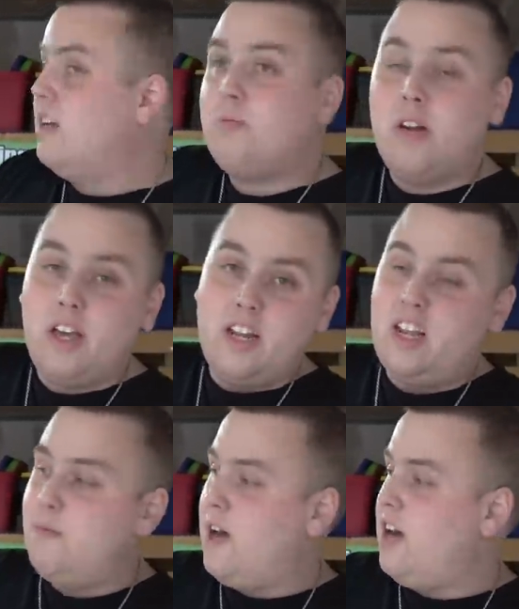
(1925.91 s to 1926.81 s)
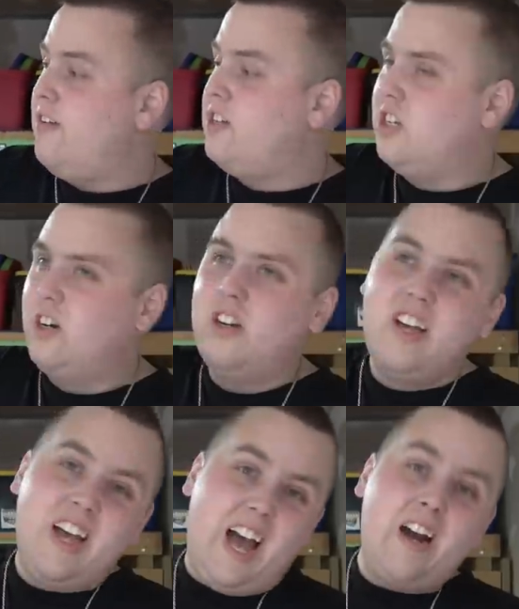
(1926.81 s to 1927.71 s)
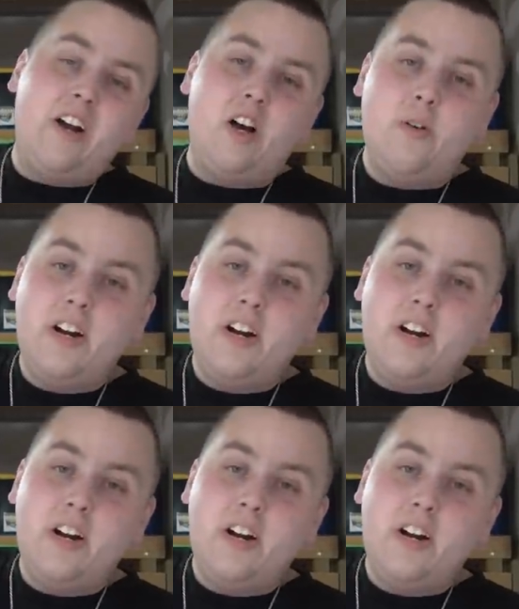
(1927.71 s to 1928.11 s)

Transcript: It's probably got a dead battery. So I don't know.